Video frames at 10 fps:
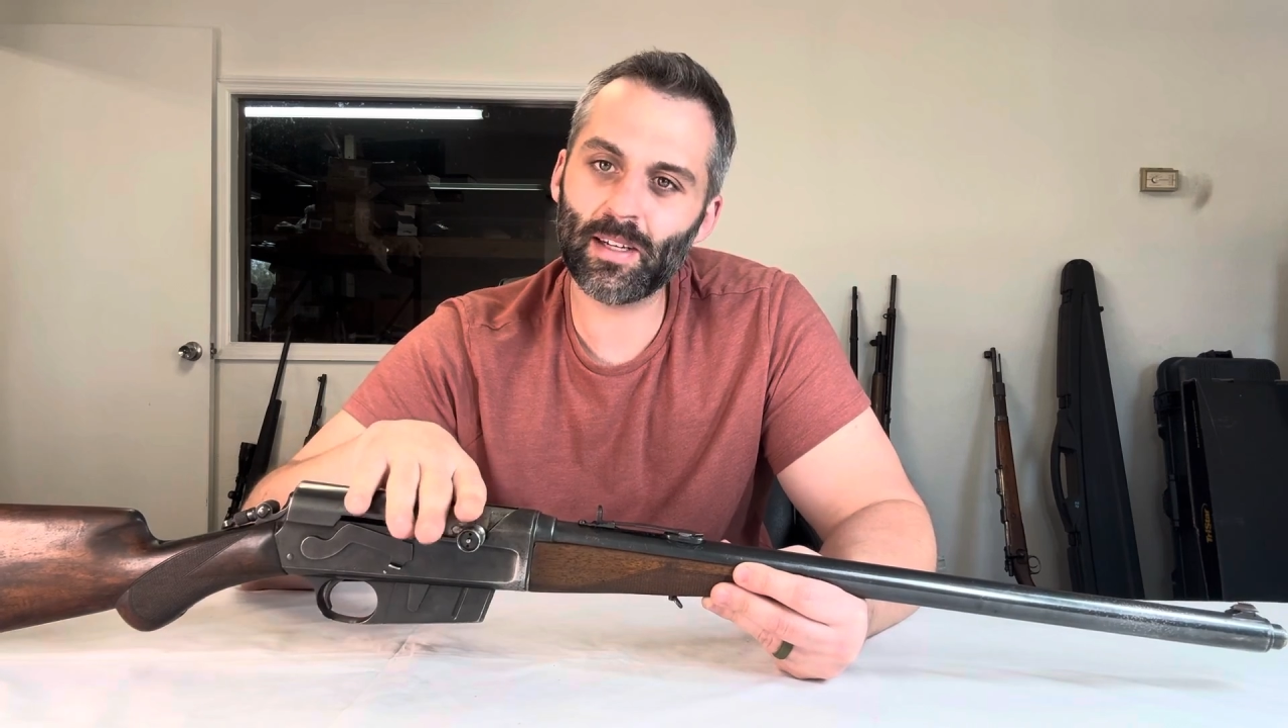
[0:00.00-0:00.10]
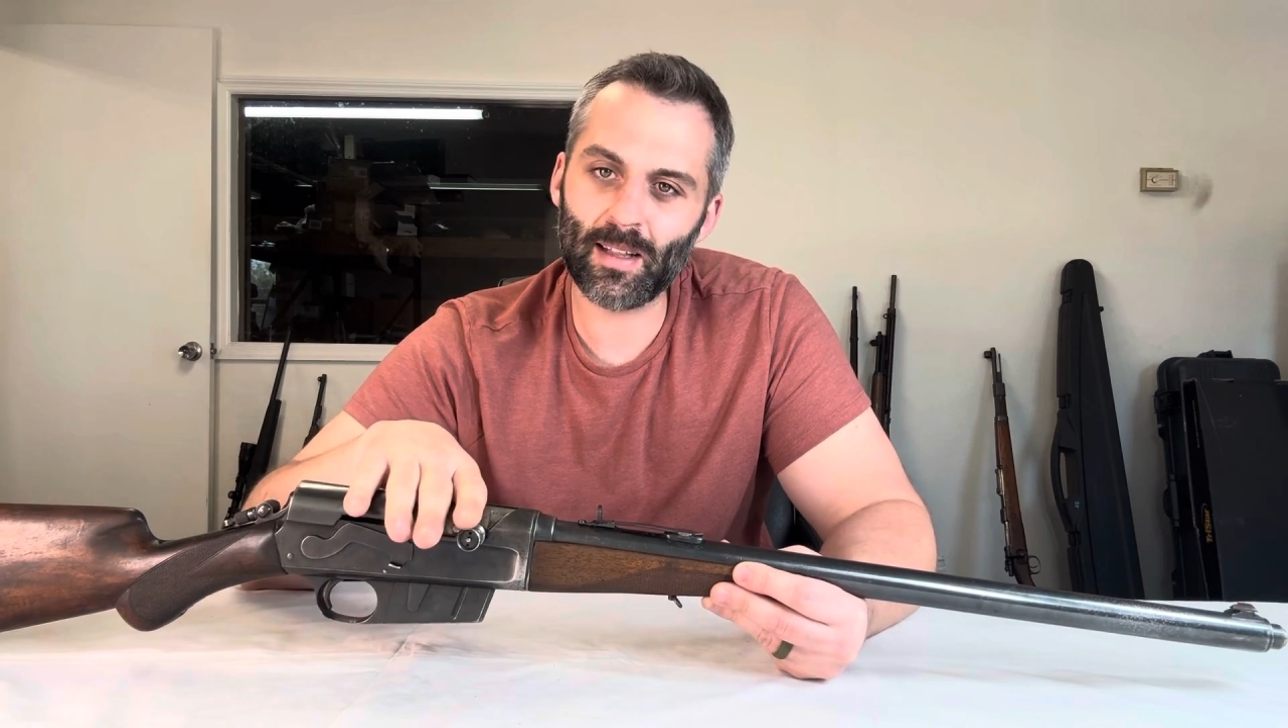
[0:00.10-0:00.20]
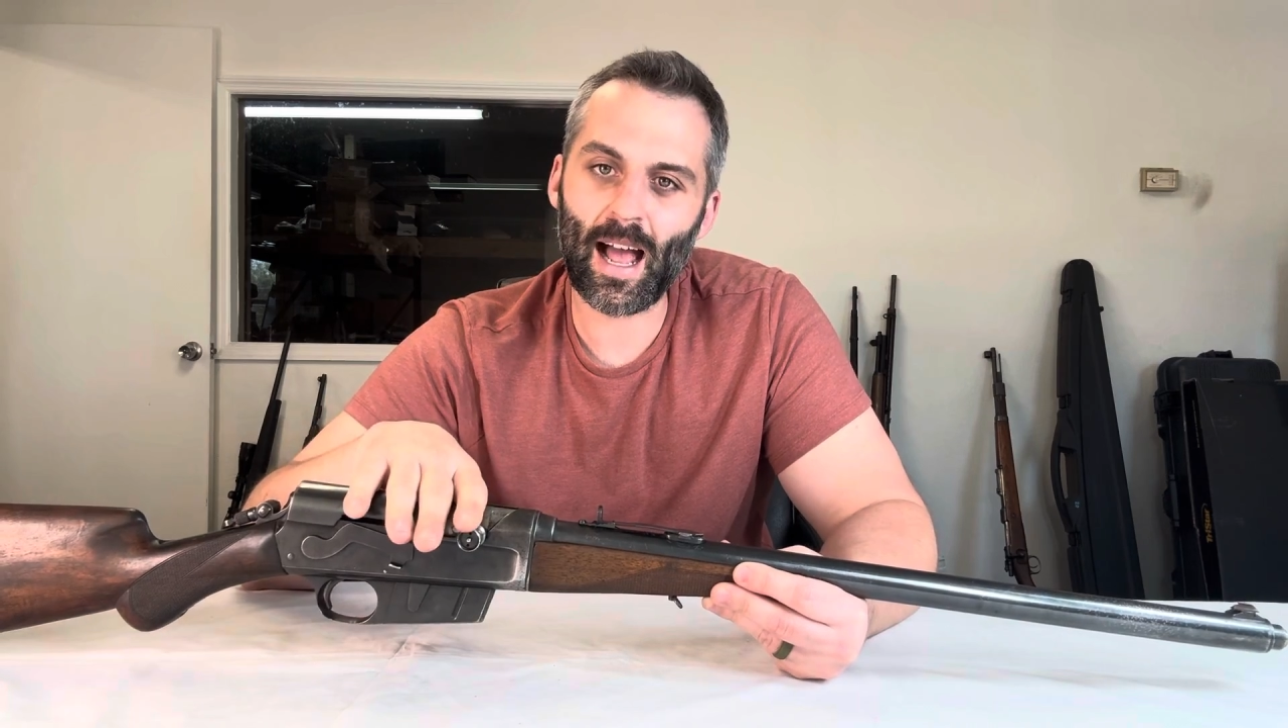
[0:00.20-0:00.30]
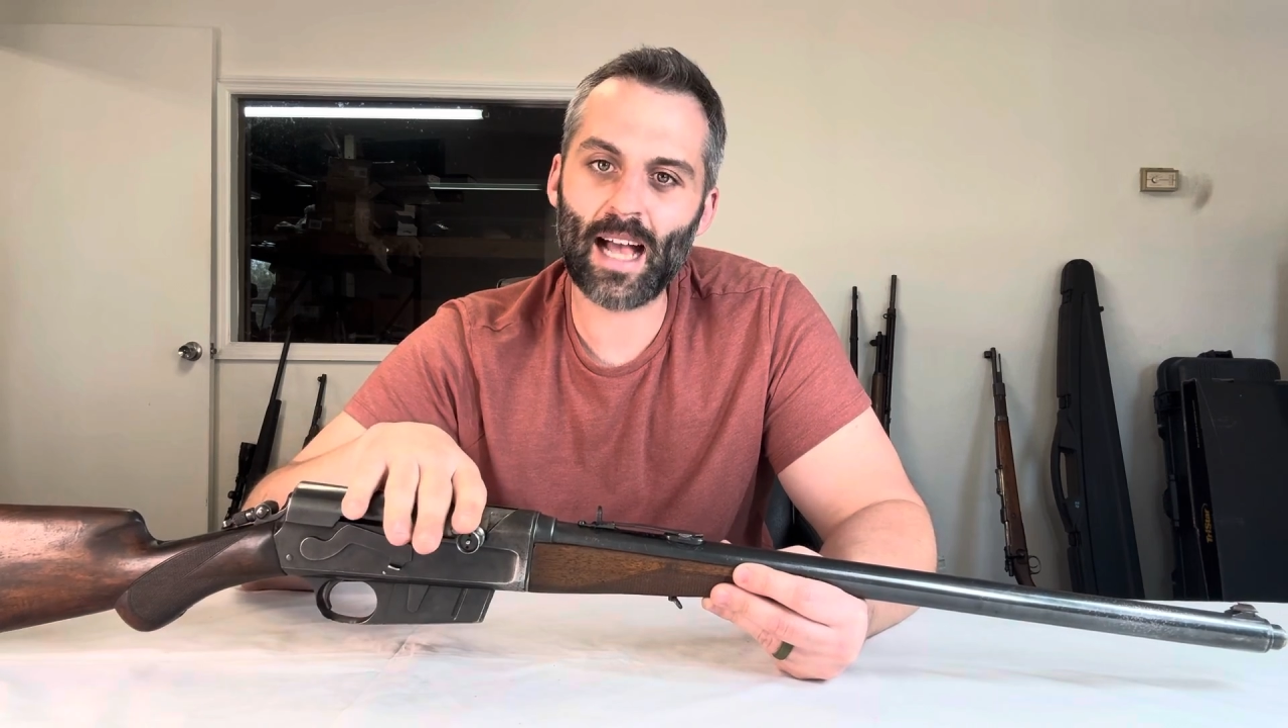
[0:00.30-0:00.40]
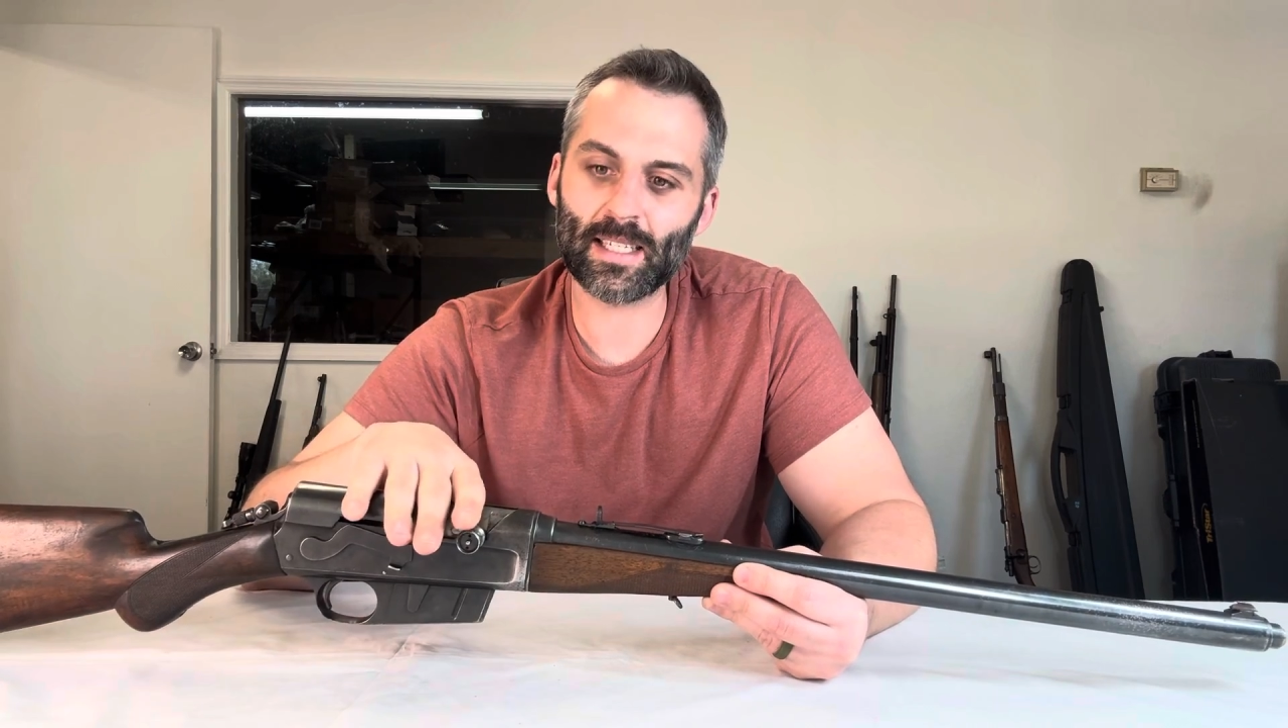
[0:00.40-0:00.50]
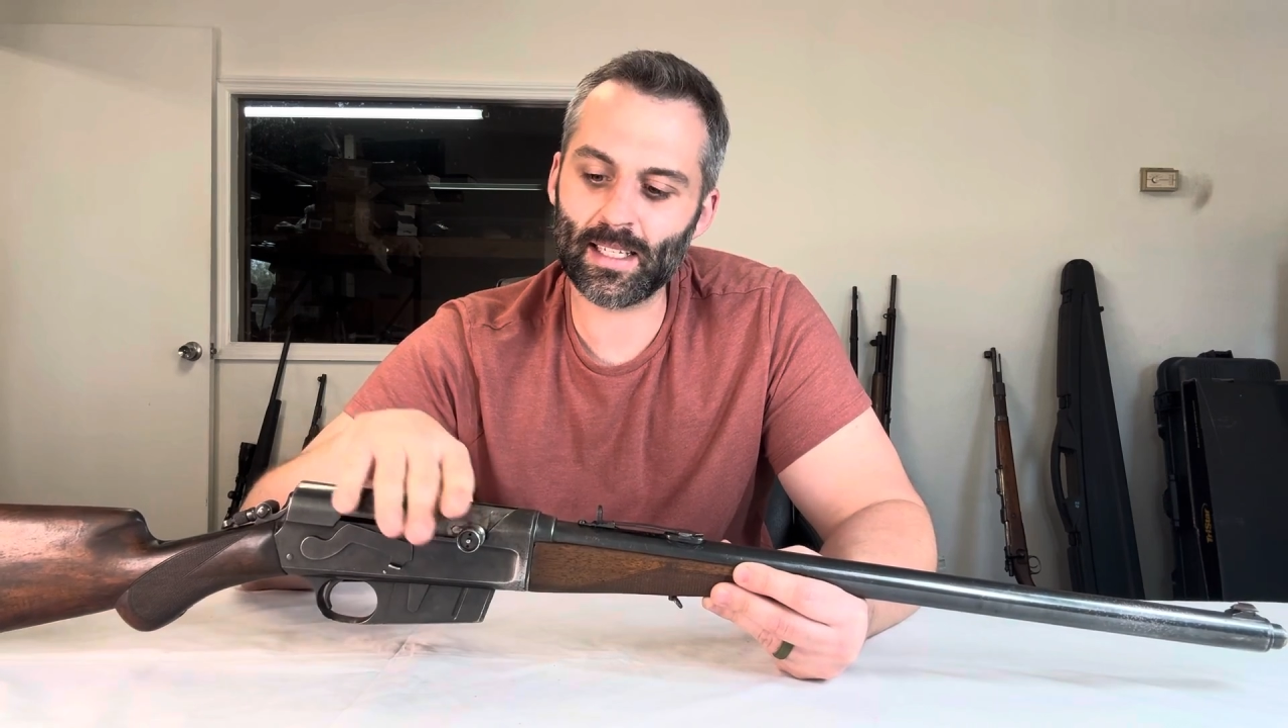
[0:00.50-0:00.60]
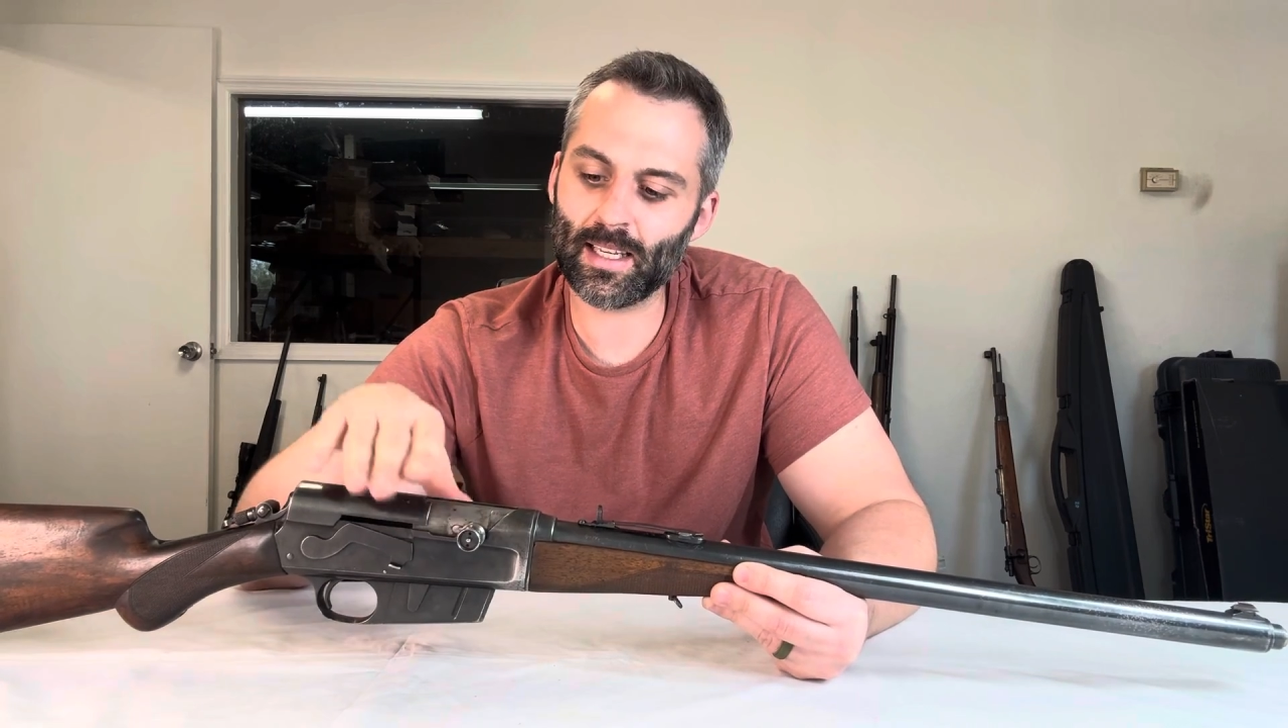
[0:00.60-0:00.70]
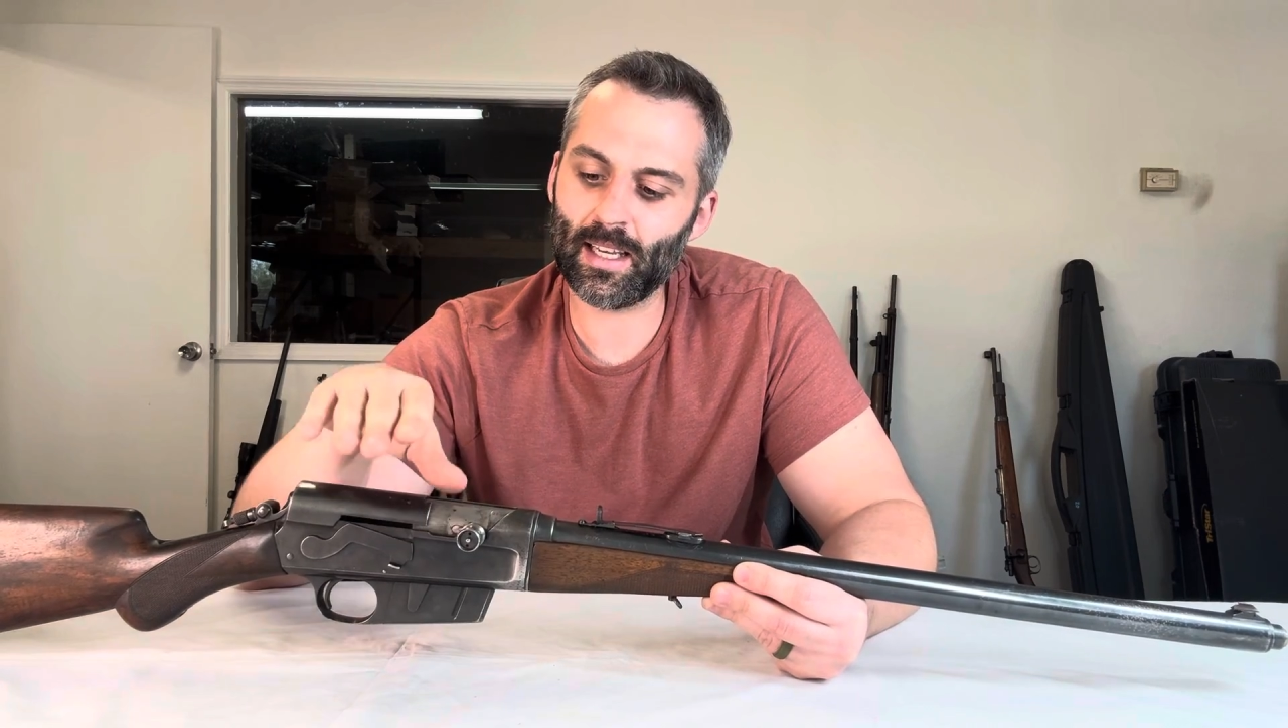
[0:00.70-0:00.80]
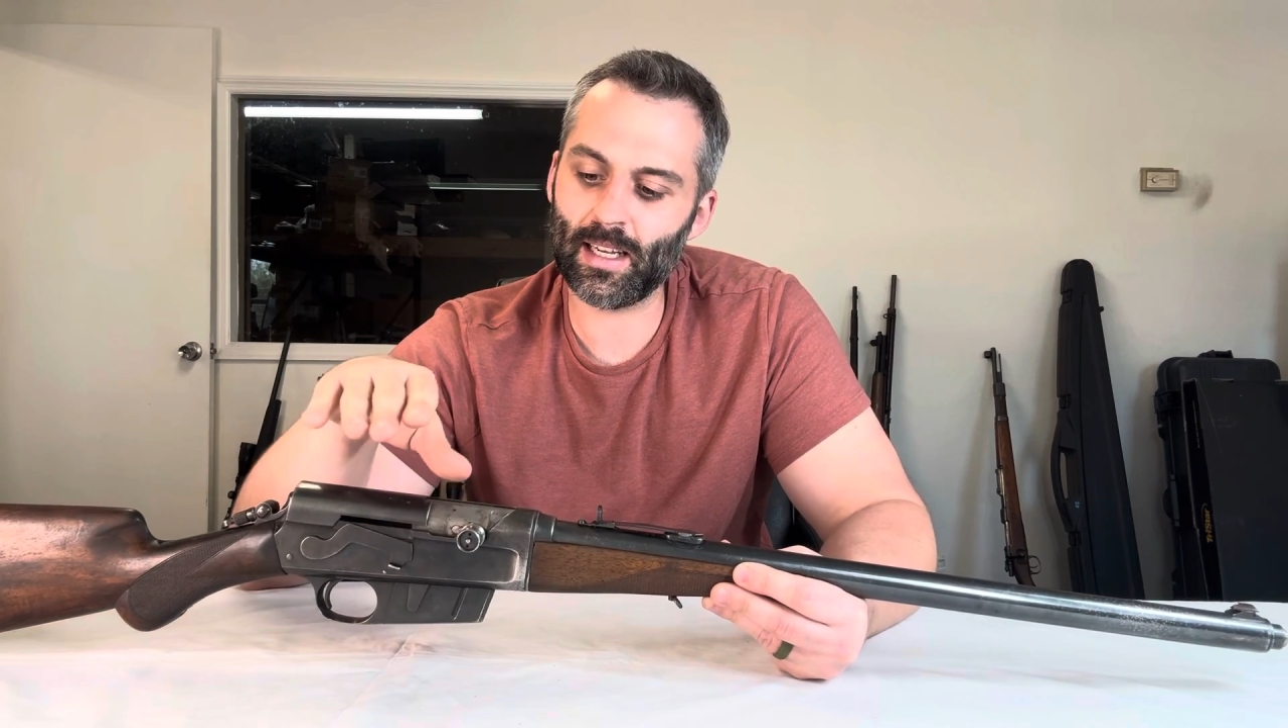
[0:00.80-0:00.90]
classic